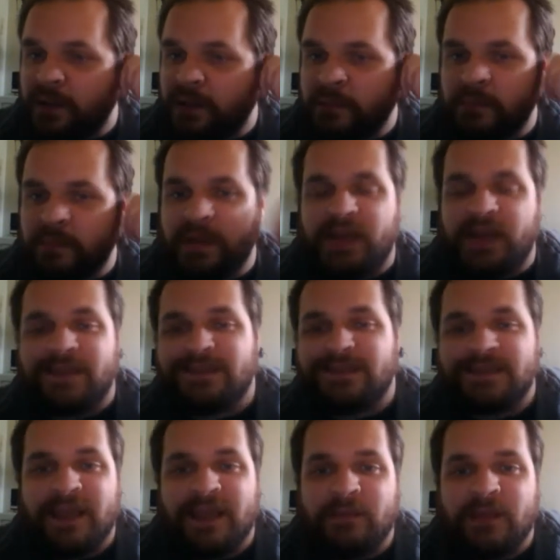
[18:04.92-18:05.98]
But at the
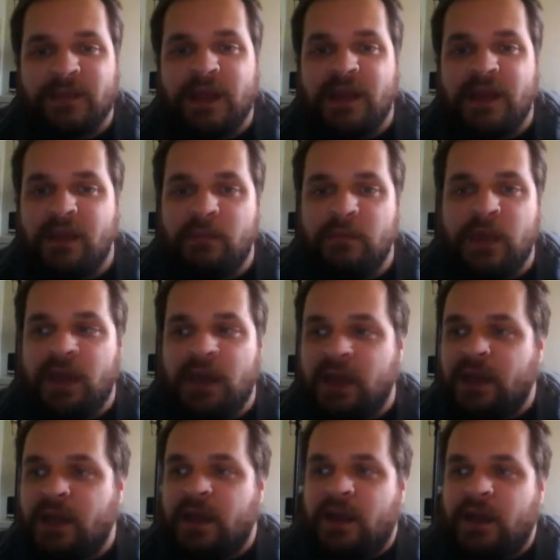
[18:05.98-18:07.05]
same time,
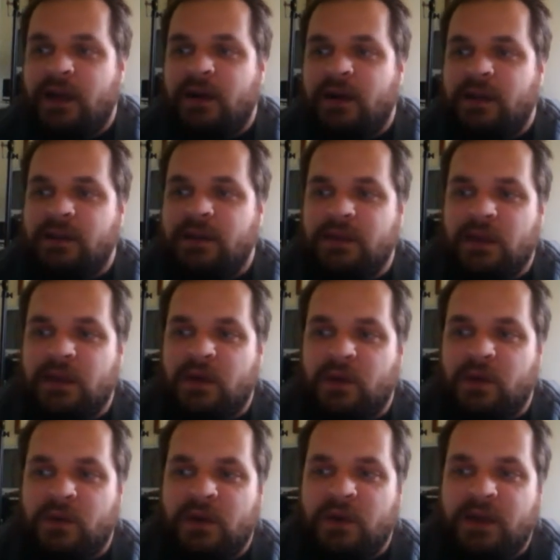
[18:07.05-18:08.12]

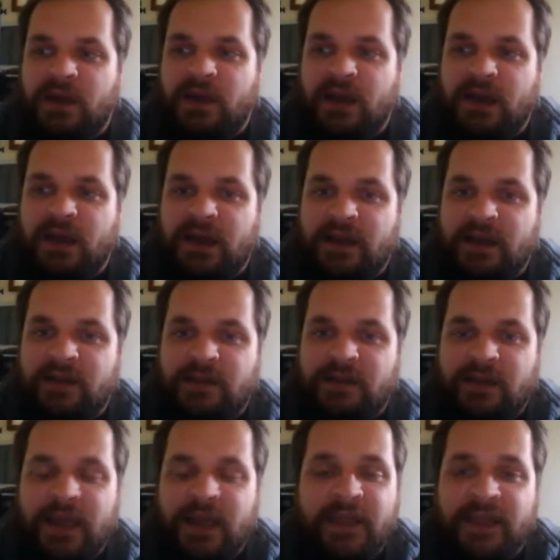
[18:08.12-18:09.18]

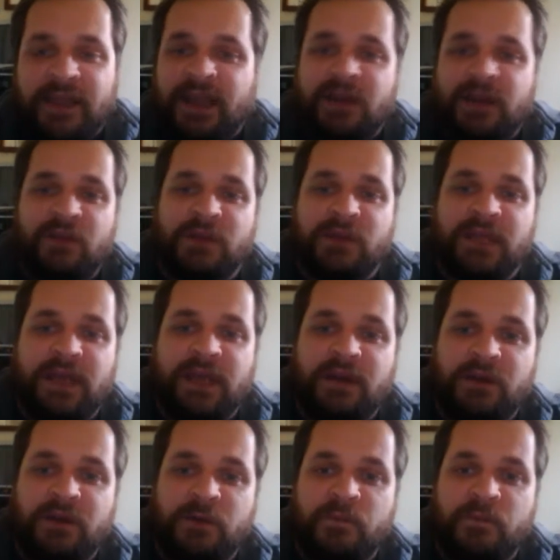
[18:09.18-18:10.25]
hey, they got to do what they got
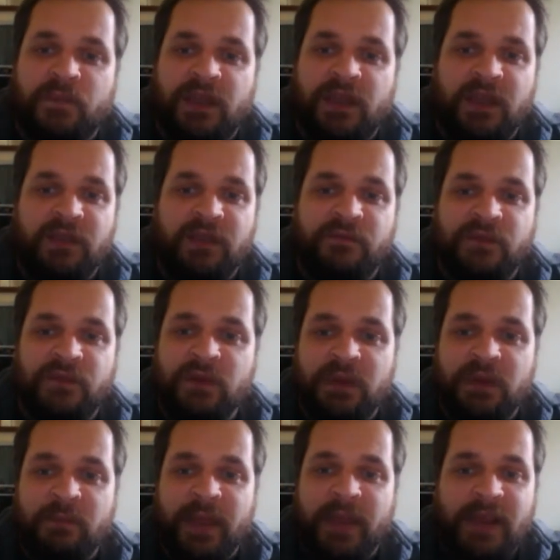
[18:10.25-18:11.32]
to do. If you
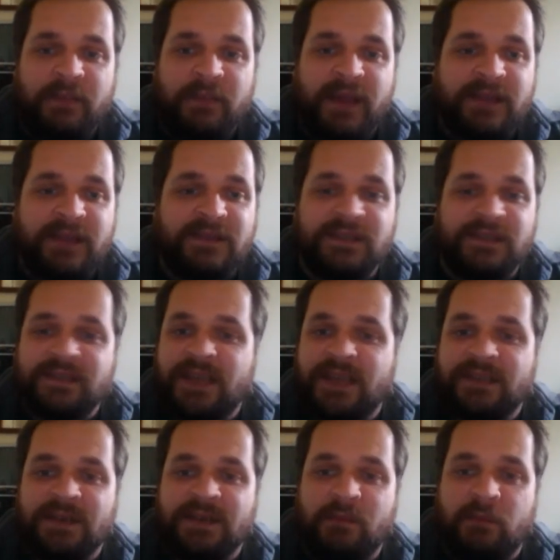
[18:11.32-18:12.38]
need pain meds and these
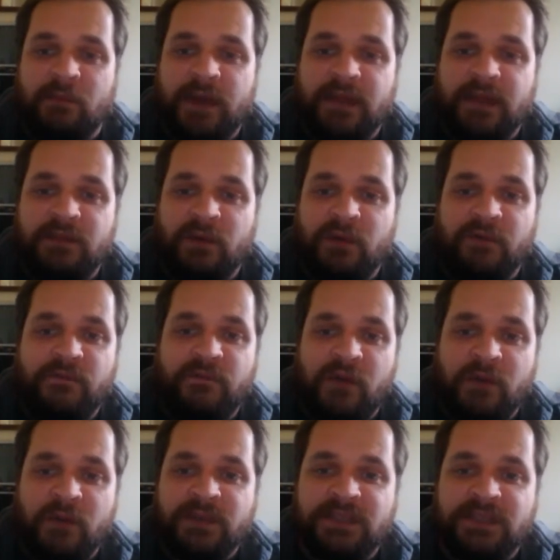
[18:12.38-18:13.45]
guys got to break into a
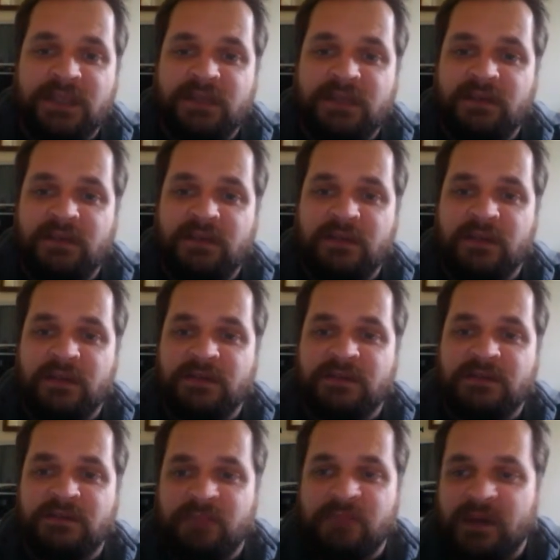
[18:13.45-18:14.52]
pharmacy
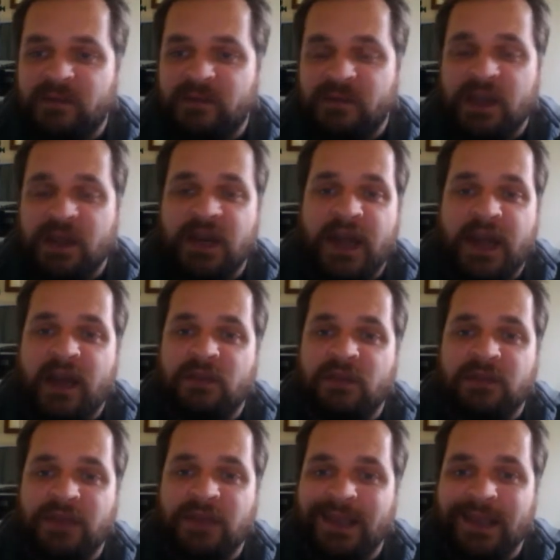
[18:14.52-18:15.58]
that's been flooded
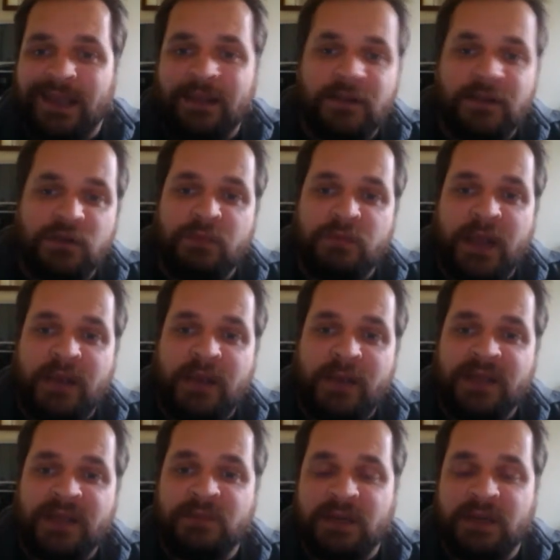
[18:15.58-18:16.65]
out to get those pain
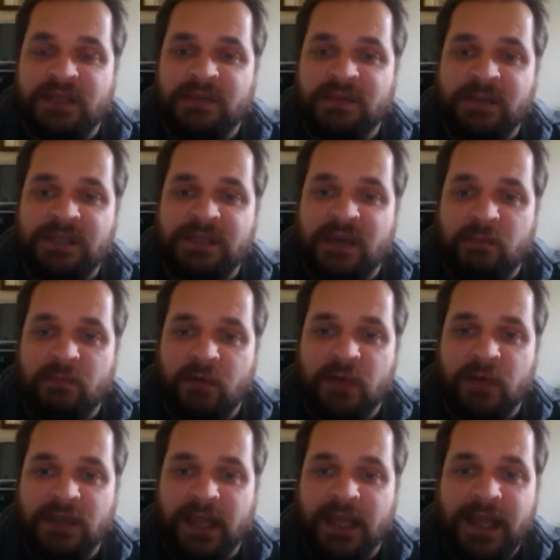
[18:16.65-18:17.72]
meds because somebody's got a
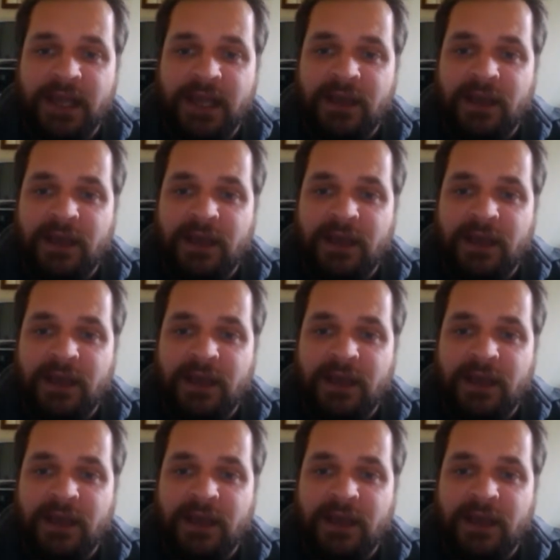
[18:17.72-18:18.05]
broken leg